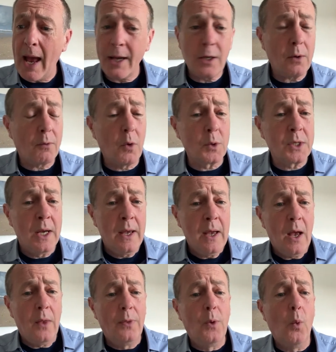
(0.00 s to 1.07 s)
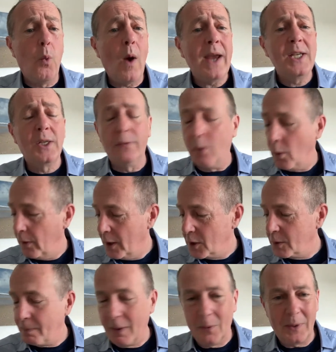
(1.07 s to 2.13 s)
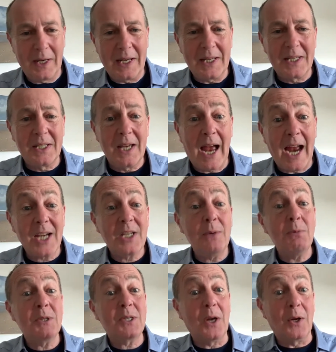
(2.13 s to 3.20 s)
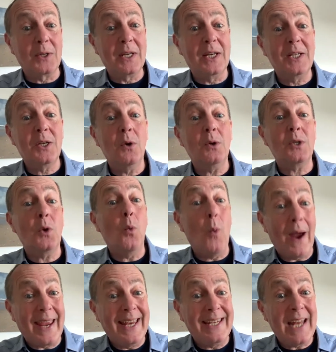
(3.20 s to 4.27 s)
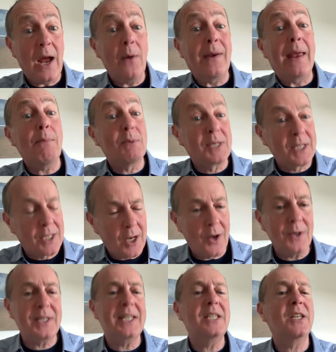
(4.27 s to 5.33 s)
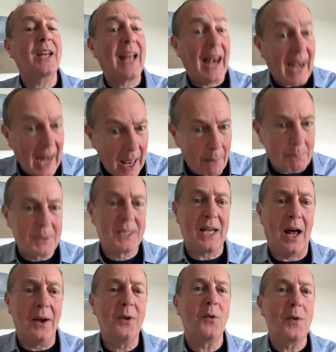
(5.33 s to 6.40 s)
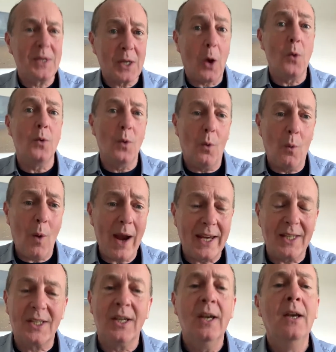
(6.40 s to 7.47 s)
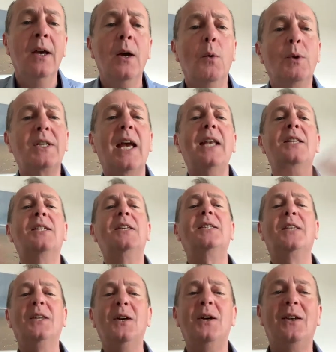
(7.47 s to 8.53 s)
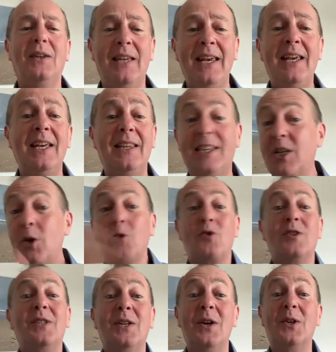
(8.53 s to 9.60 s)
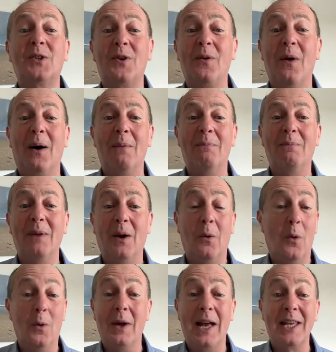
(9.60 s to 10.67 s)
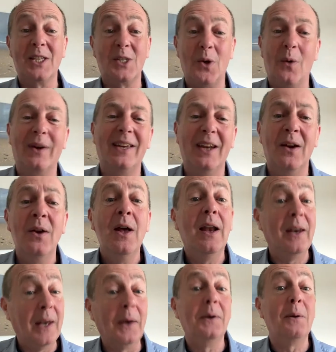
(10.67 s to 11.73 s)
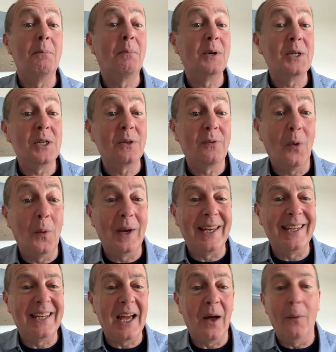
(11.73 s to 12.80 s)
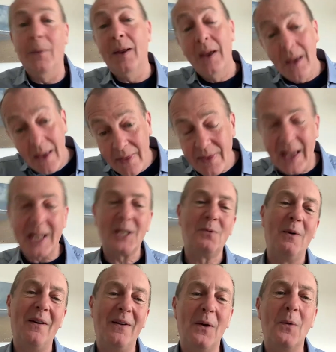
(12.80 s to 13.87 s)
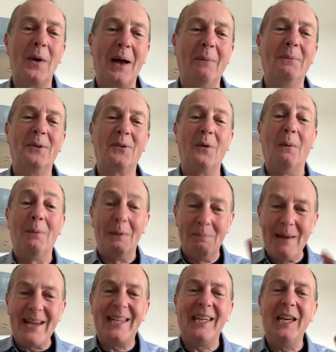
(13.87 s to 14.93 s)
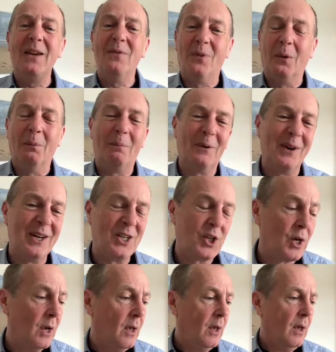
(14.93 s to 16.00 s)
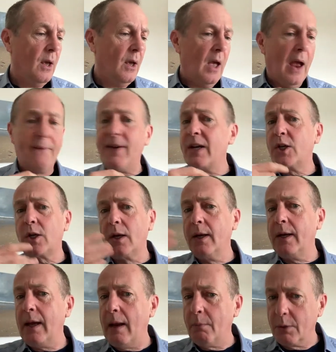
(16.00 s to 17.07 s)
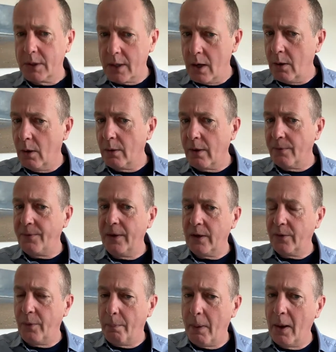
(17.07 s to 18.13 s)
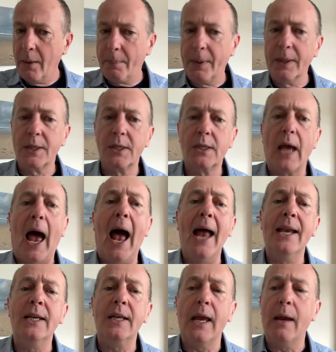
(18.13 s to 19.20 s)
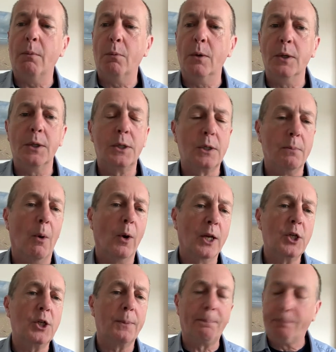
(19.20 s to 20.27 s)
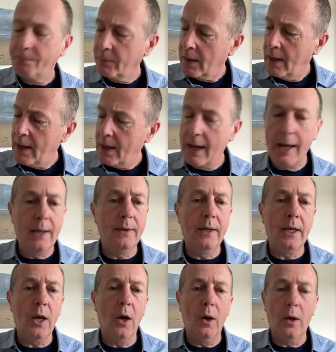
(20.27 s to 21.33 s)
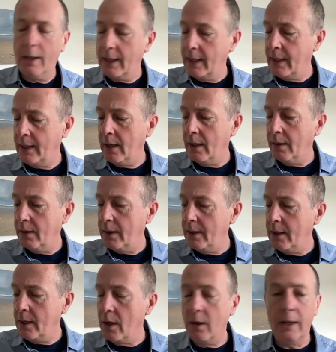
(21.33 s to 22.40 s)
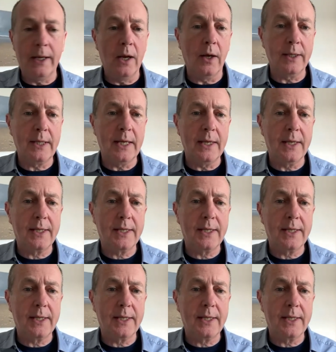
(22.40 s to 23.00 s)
of course, the weight of all those buildings actually was starting to weigh it down. It was starting to collapse under its own weight, which hence is the children's nursery rhyme and song, you know, London Bridge is falling down. That's where it all comes from, the medieval bridge. Eventually, it was no longer fit for purpose and it was demolished in the early 19th